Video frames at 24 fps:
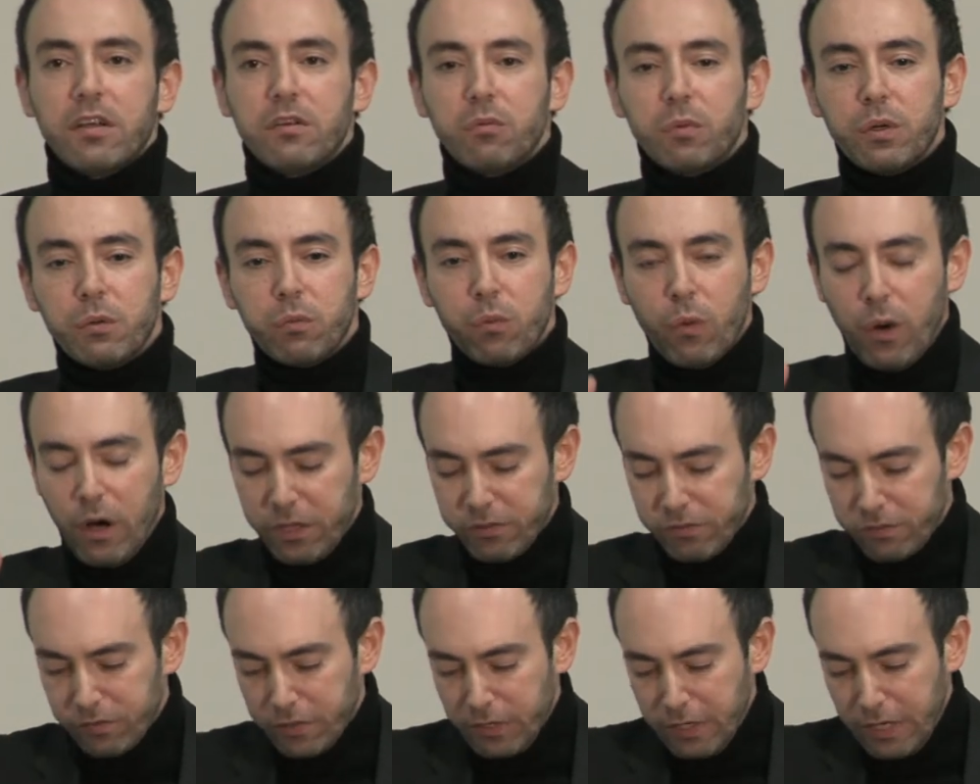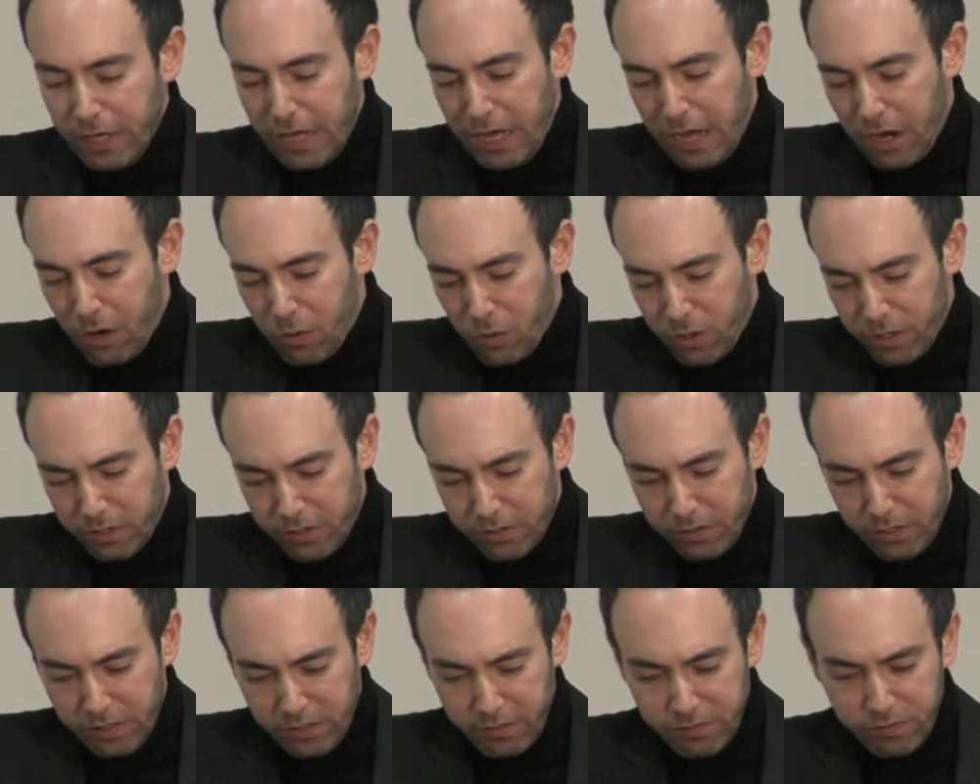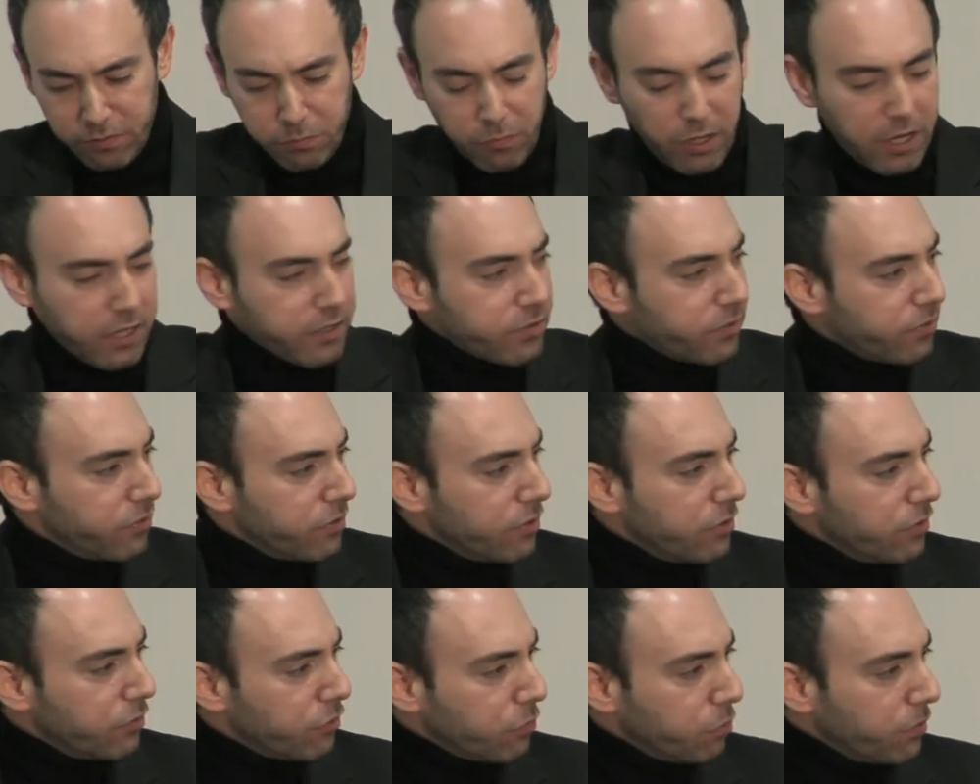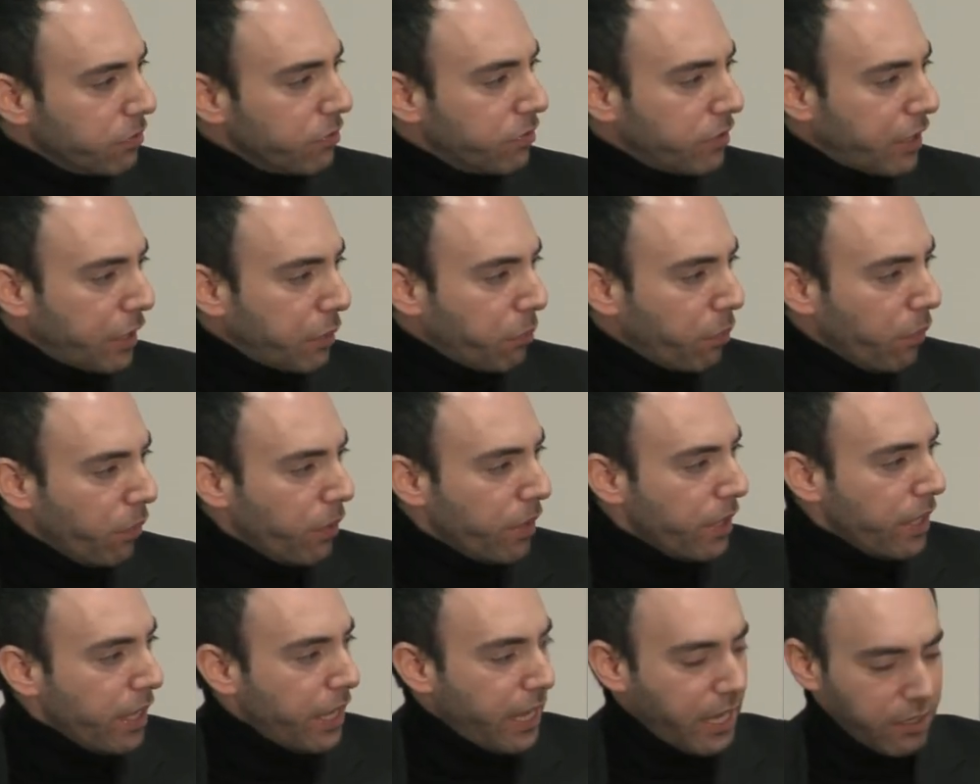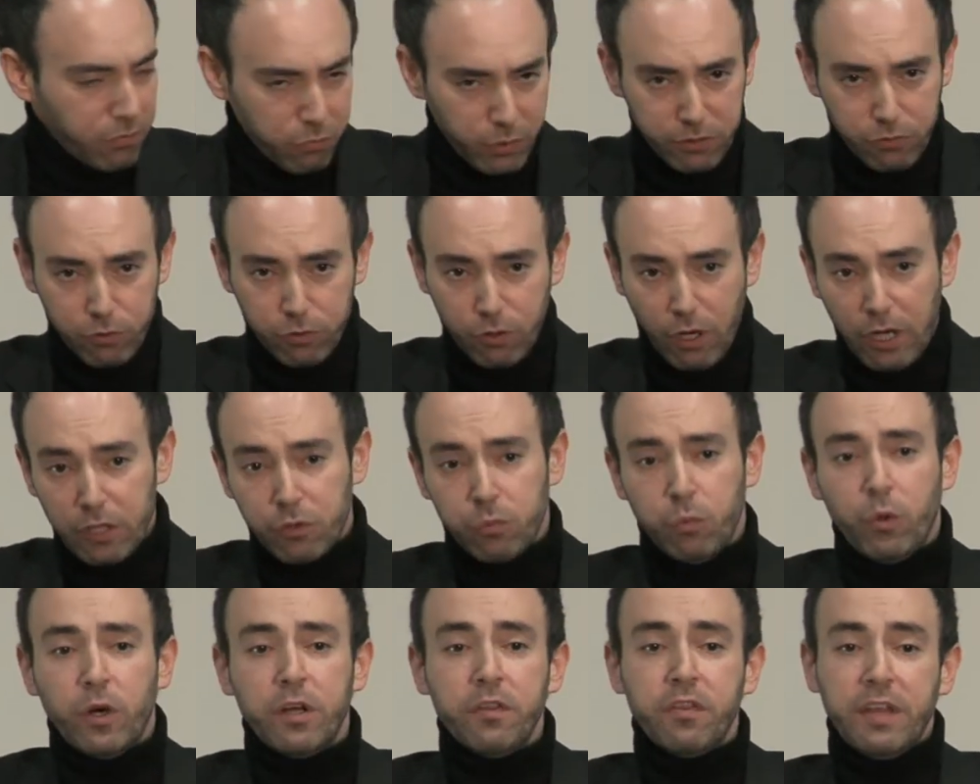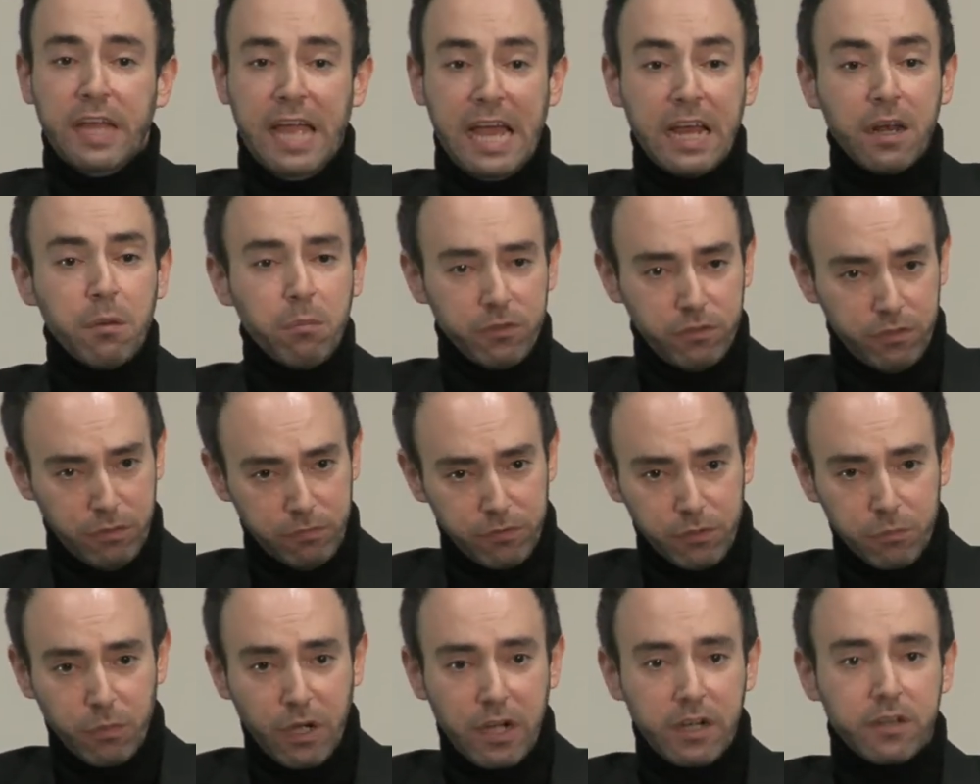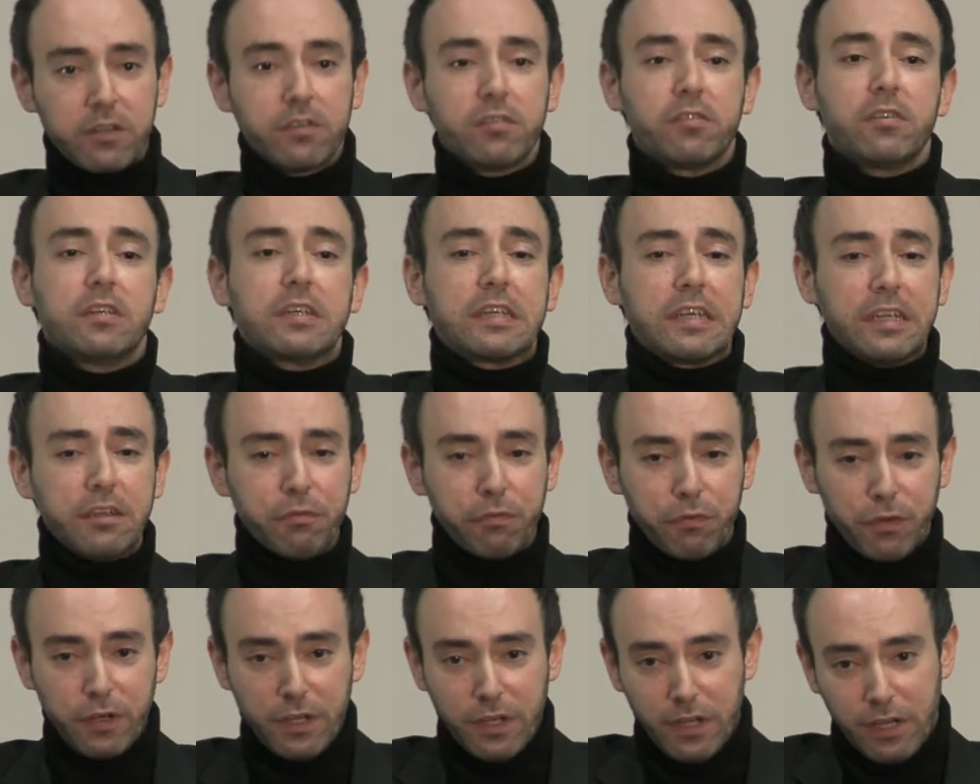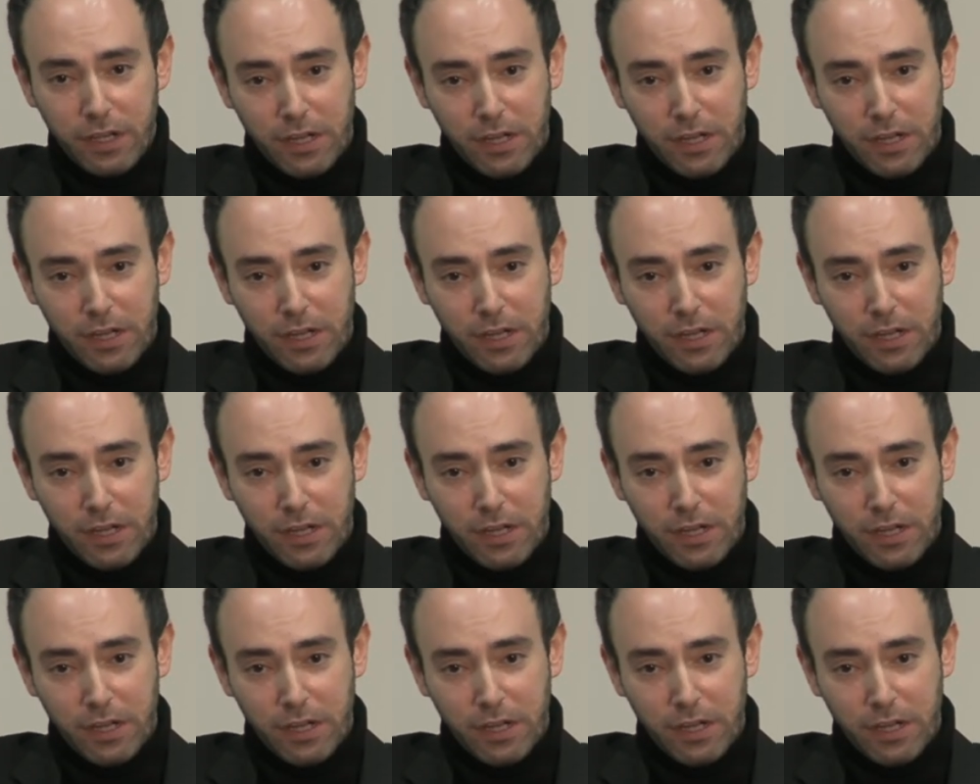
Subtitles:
We want our democracy to be stable, and we do not want the enemies of democracy give